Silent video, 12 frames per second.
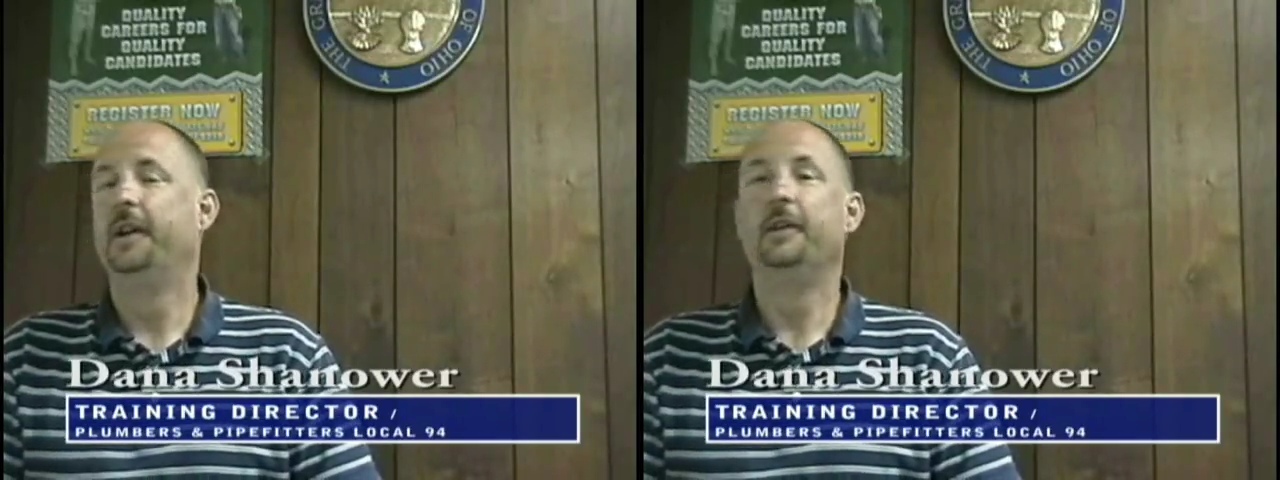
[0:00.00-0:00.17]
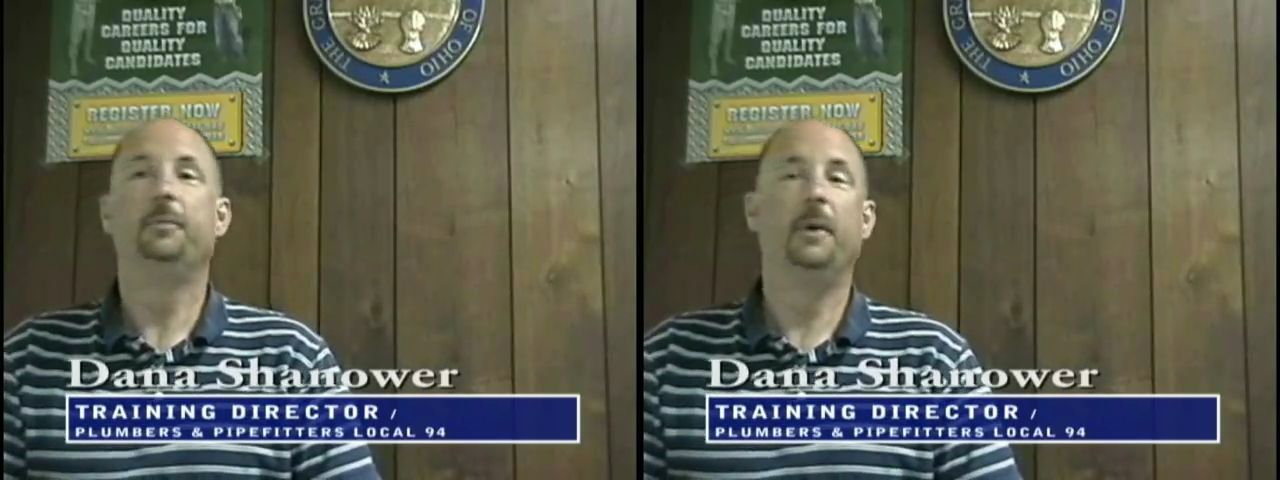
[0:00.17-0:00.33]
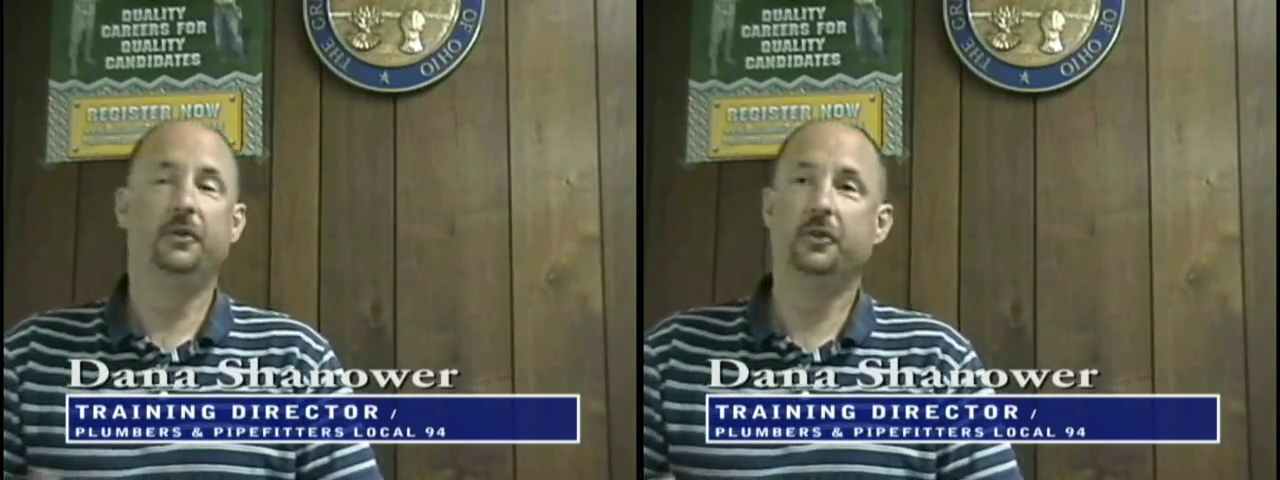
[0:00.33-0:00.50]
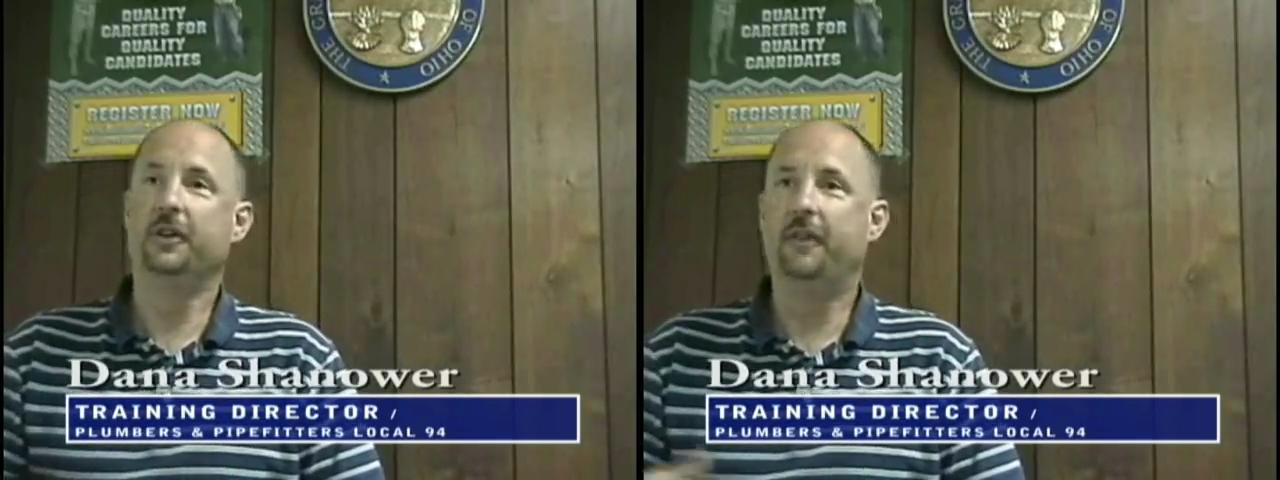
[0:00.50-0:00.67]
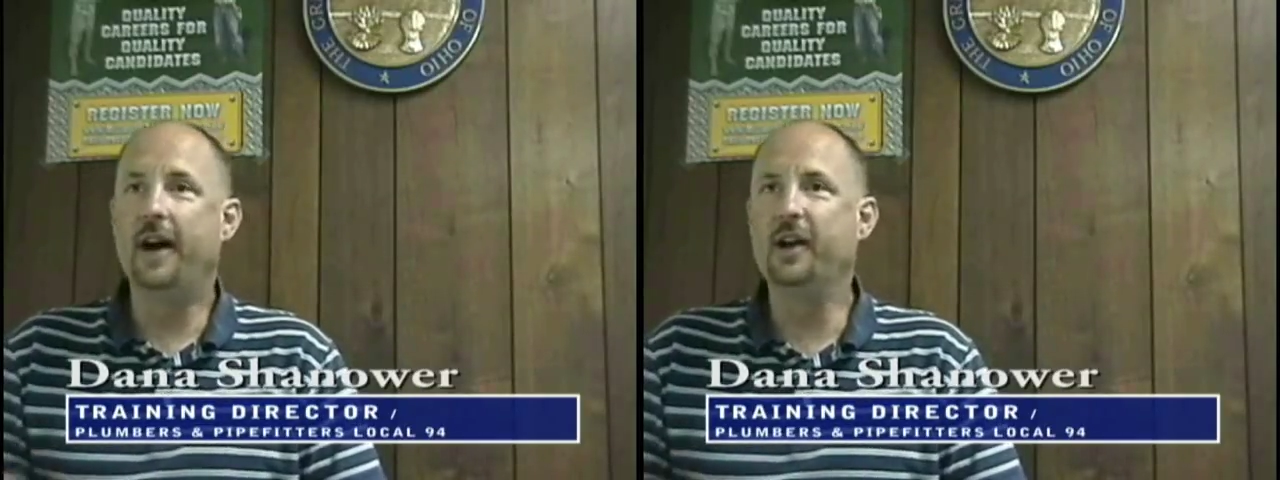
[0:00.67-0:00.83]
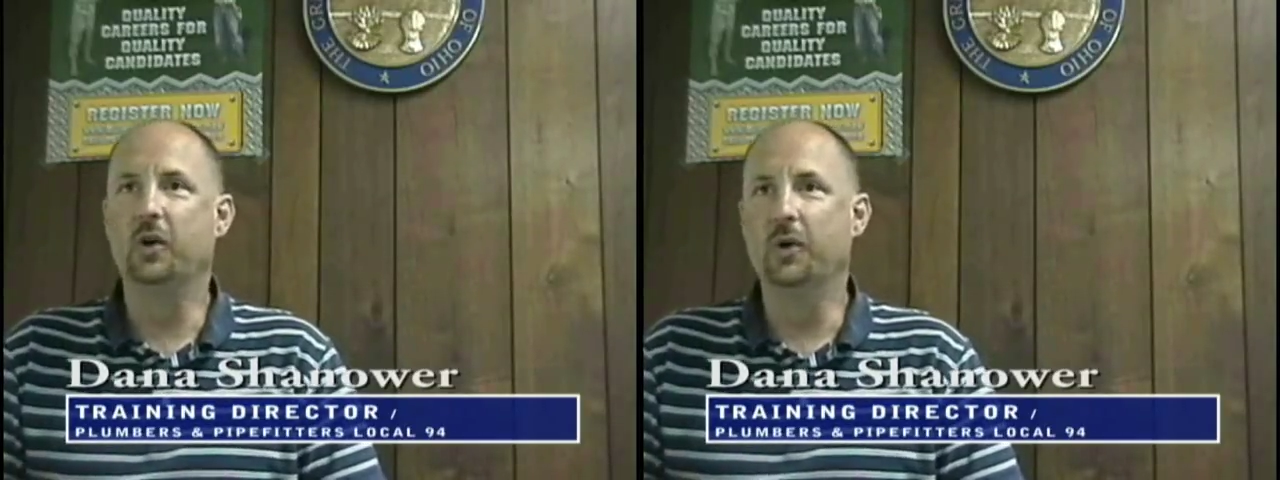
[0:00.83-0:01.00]
Especially if
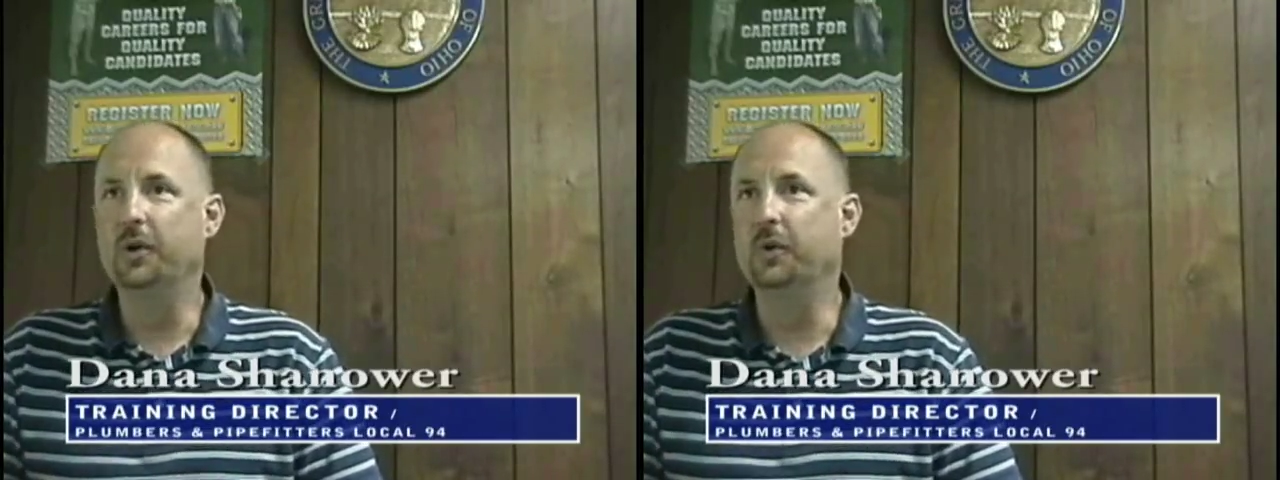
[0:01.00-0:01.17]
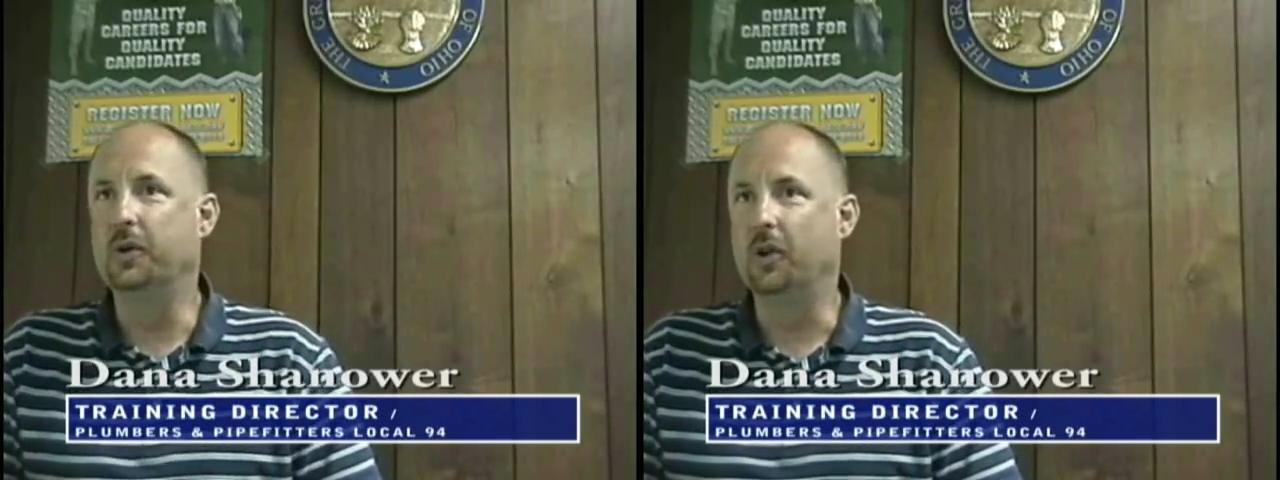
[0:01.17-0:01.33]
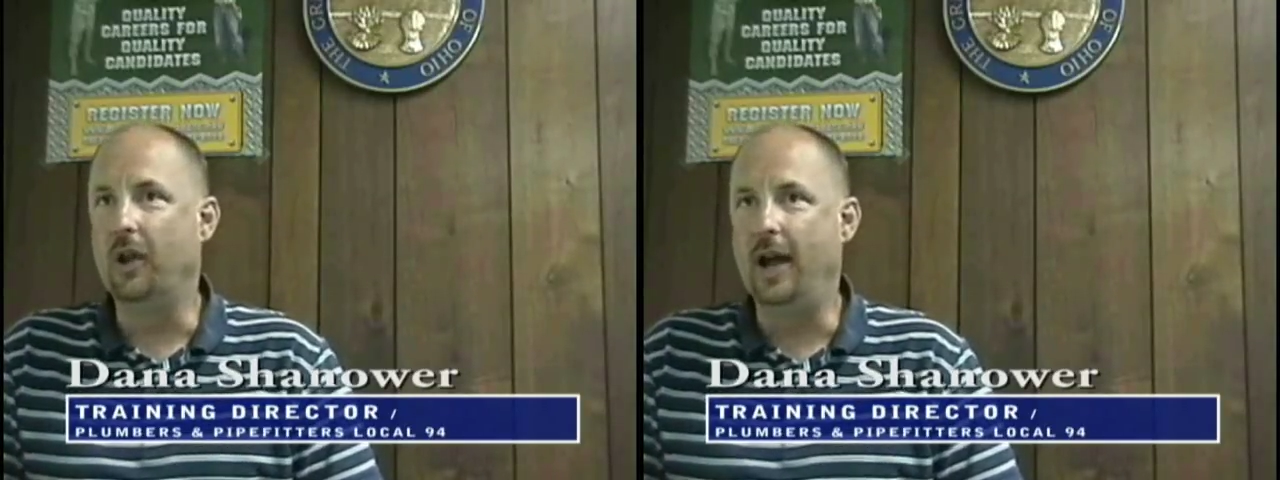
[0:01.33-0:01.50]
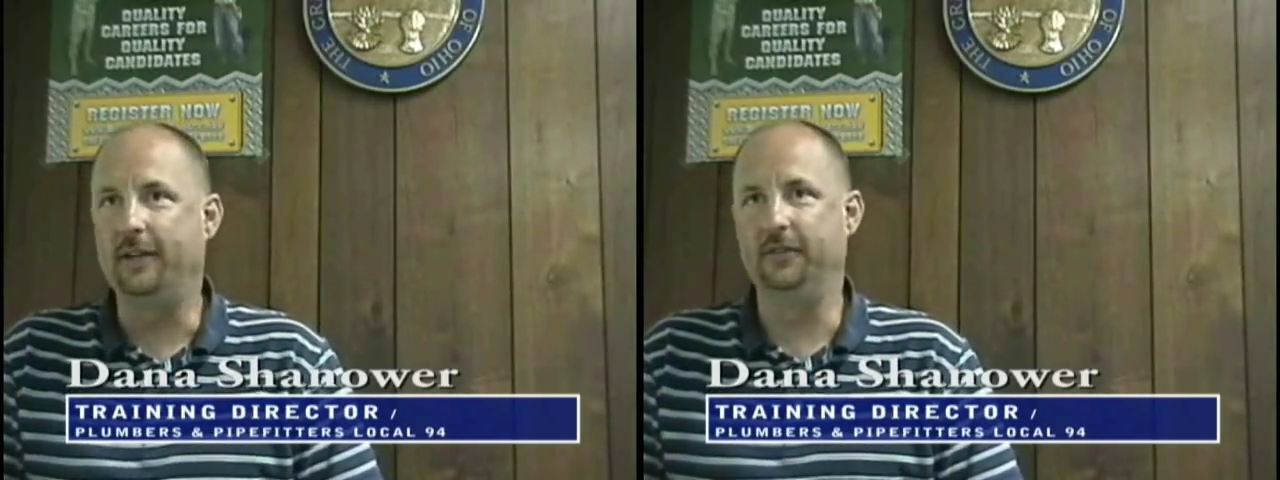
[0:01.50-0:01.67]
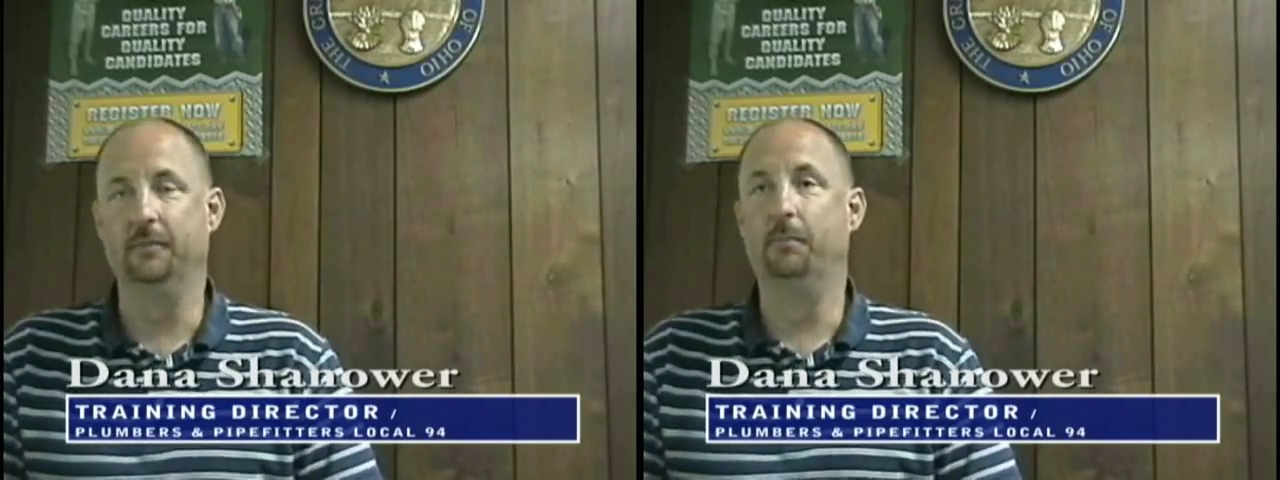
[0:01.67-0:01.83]
I go into a class